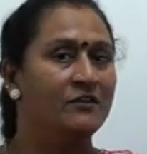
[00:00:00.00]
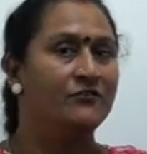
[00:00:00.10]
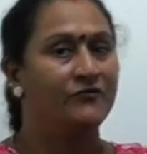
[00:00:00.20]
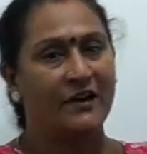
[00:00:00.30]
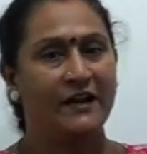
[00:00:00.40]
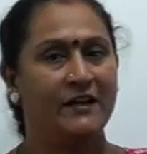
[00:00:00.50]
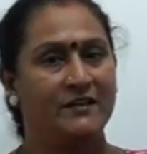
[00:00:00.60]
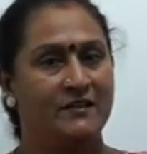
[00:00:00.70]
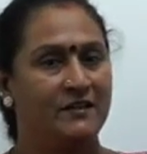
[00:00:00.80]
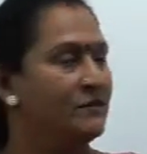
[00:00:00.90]
5
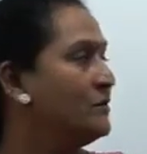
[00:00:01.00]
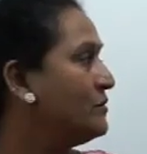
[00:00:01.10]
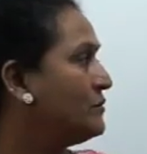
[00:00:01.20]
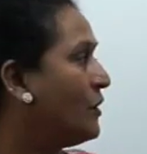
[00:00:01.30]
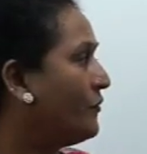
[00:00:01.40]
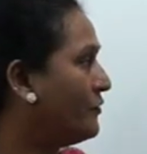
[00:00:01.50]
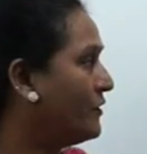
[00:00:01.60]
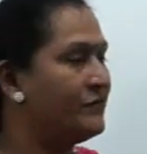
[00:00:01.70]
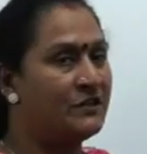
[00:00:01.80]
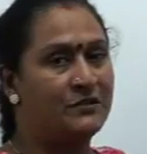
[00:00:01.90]
dozen. So out
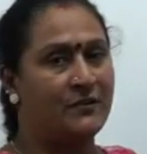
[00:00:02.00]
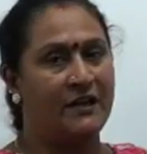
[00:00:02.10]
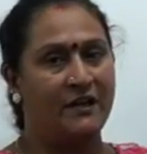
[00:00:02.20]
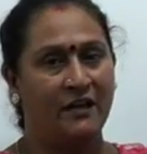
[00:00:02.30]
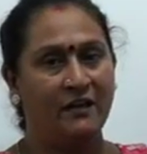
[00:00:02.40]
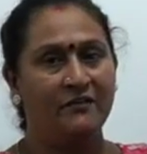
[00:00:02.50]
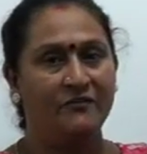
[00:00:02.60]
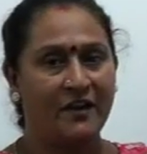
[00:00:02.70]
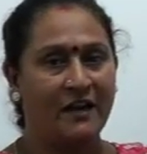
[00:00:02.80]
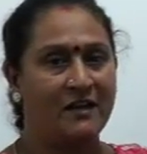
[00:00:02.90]
of this 20,
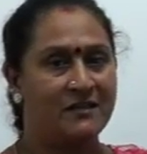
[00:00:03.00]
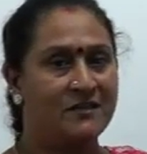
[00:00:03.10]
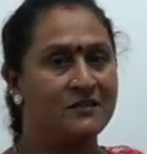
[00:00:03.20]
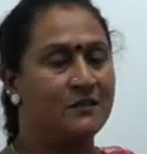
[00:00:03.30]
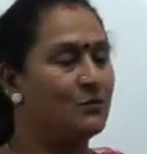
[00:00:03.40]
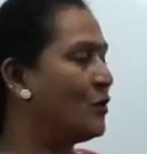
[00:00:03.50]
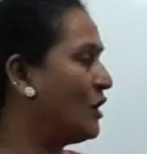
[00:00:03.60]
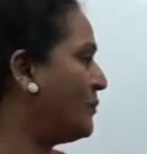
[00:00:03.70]
5 dozens is what